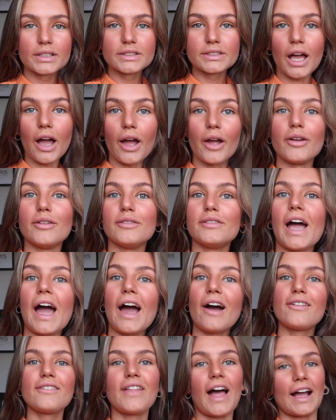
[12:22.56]
So
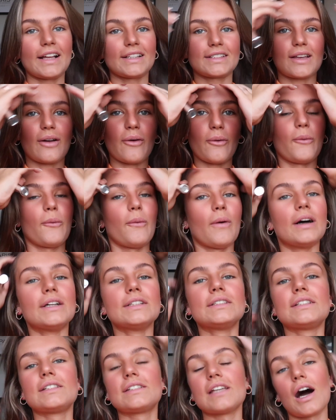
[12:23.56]
now that's all
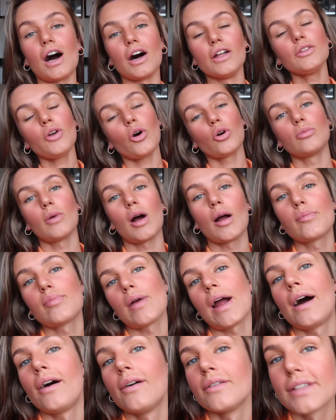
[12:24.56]
done, all my
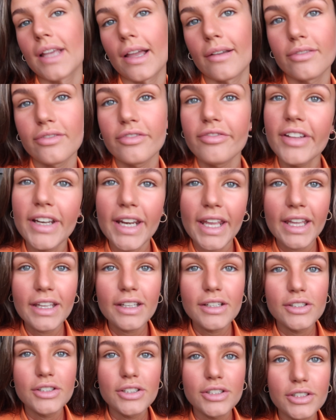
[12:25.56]
brows are
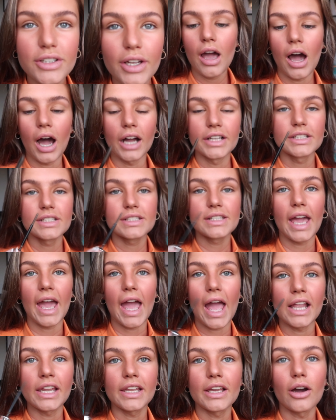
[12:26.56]
finished, I just get
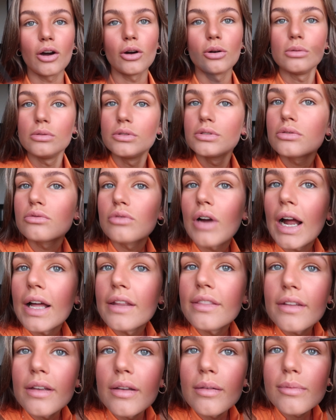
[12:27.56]
any old
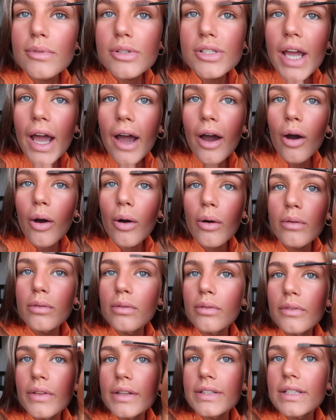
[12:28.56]
random gel.
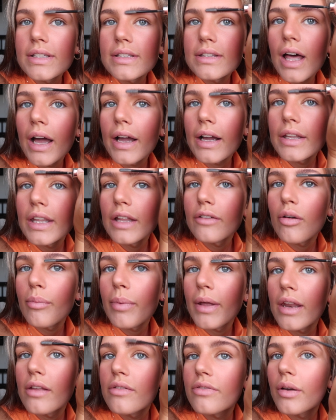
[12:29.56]
This is like another
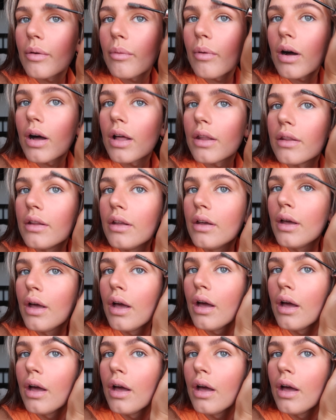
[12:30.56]
Benefit one.